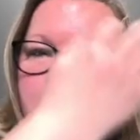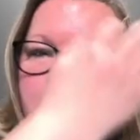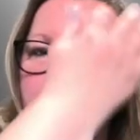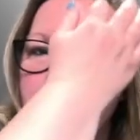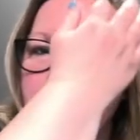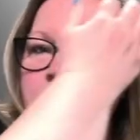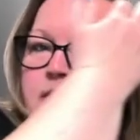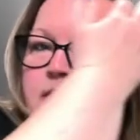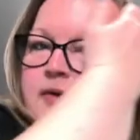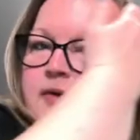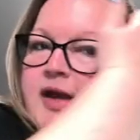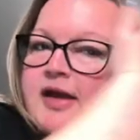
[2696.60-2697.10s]

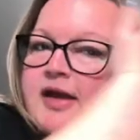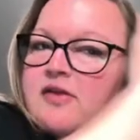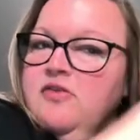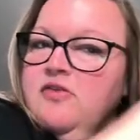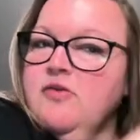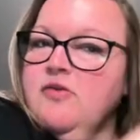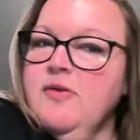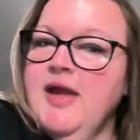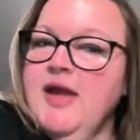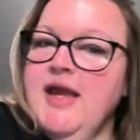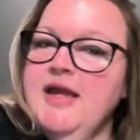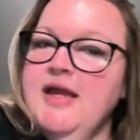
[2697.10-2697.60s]
Okay,
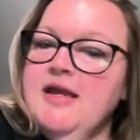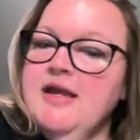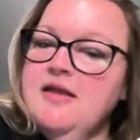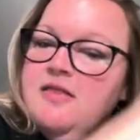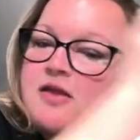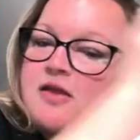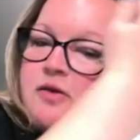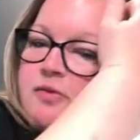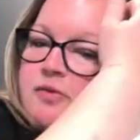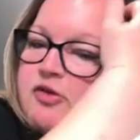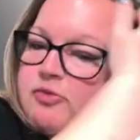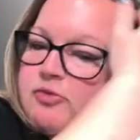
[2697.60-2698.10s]
so hang in
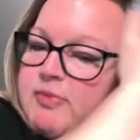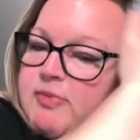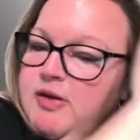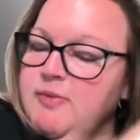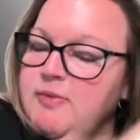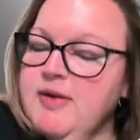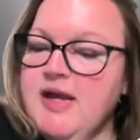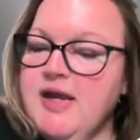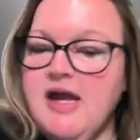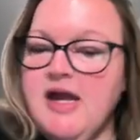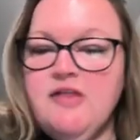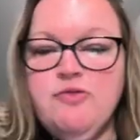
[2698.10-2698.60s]
there with me.
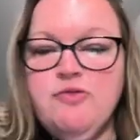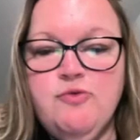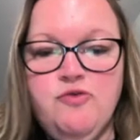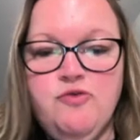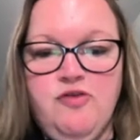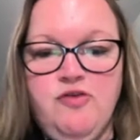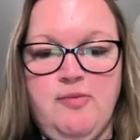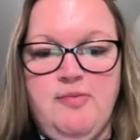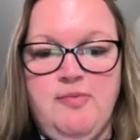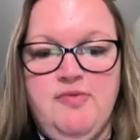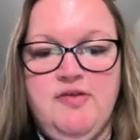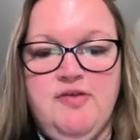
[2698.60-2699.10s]
We got through
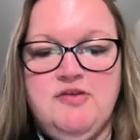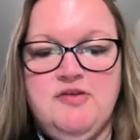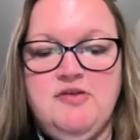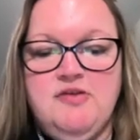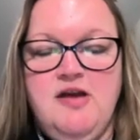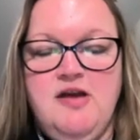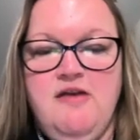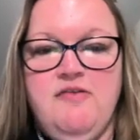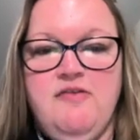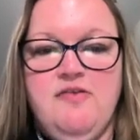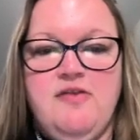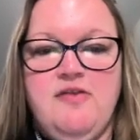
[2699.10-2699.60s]
some of the
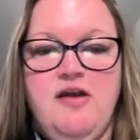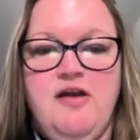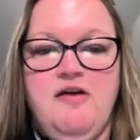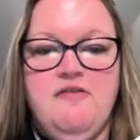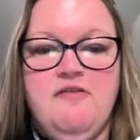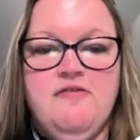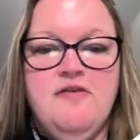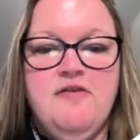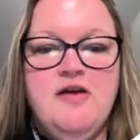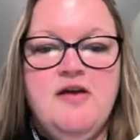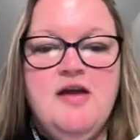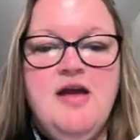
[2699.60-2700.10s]
tough
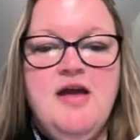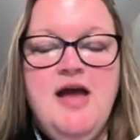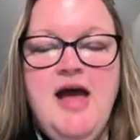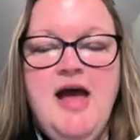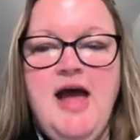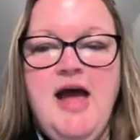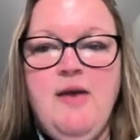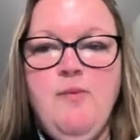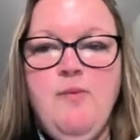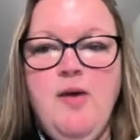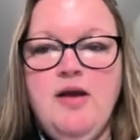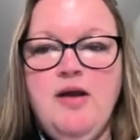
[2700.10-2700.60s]
stuff.
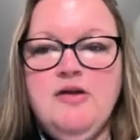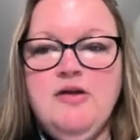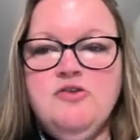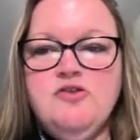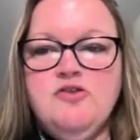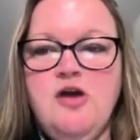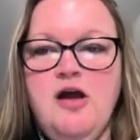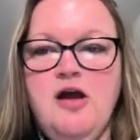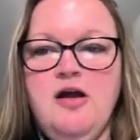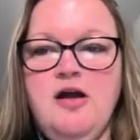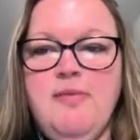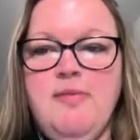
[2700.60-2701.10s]
I want to
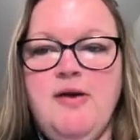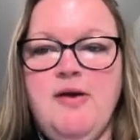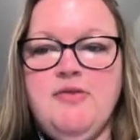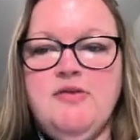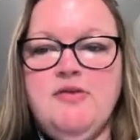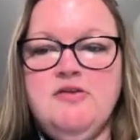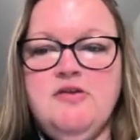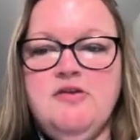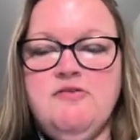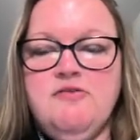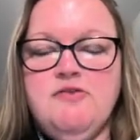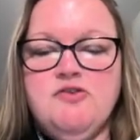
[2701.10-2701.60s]
talk about the
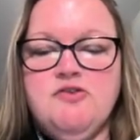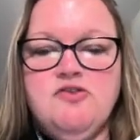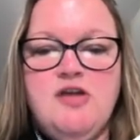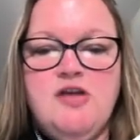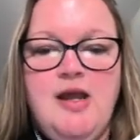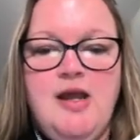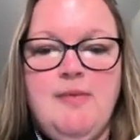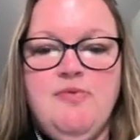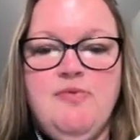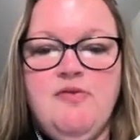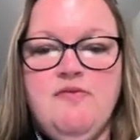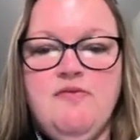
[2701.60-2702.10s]
different
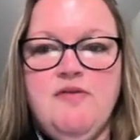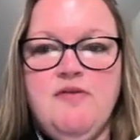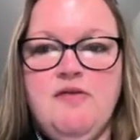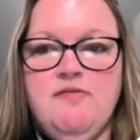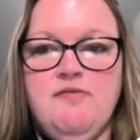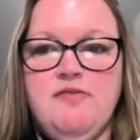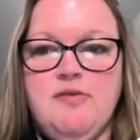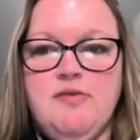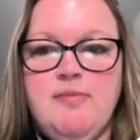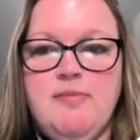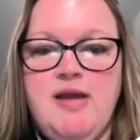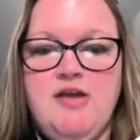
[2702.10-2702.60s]
types of
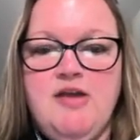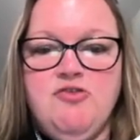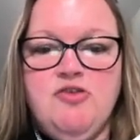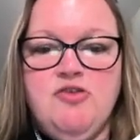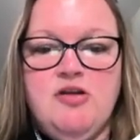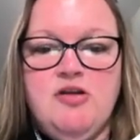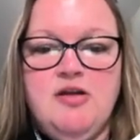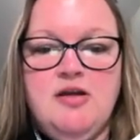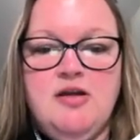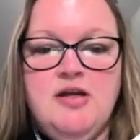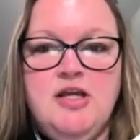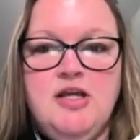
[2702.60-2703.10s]

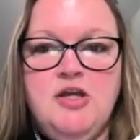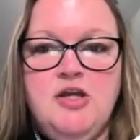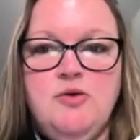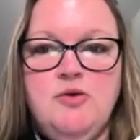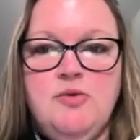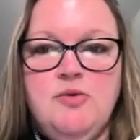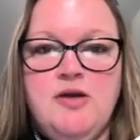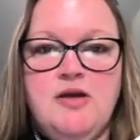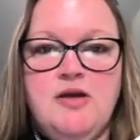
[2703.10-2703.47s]
inflammation, acute and